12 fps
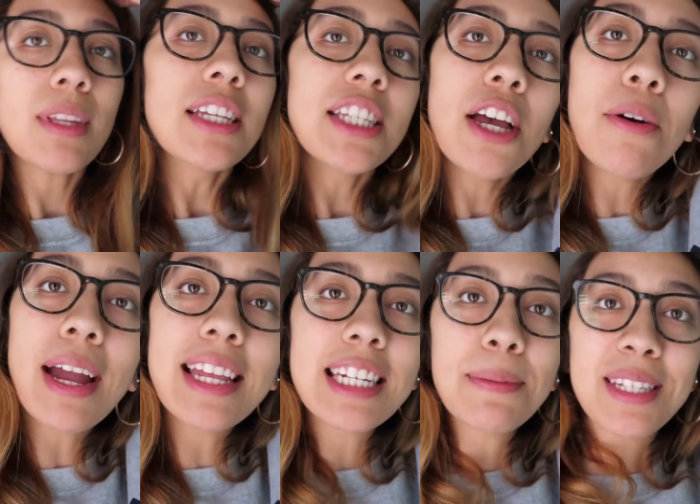So I
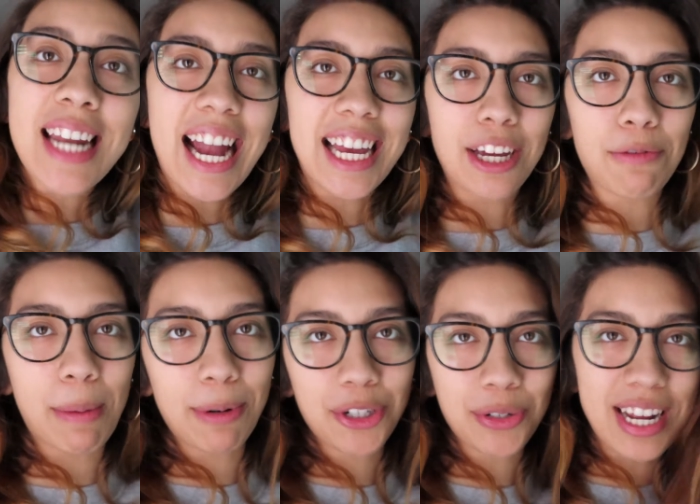ended up snagging a
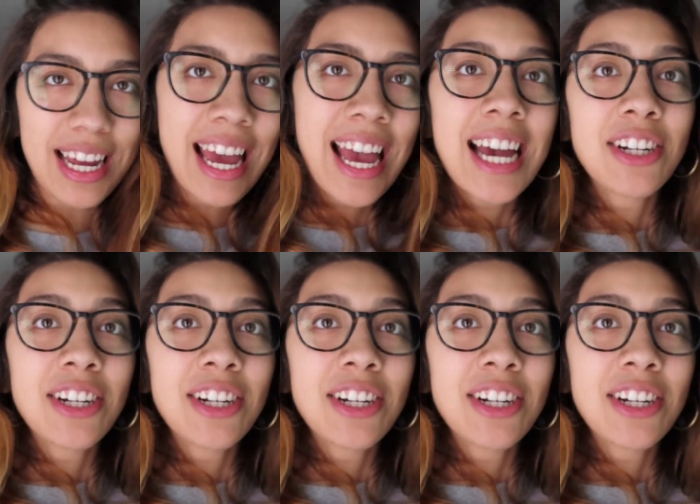rubber tree.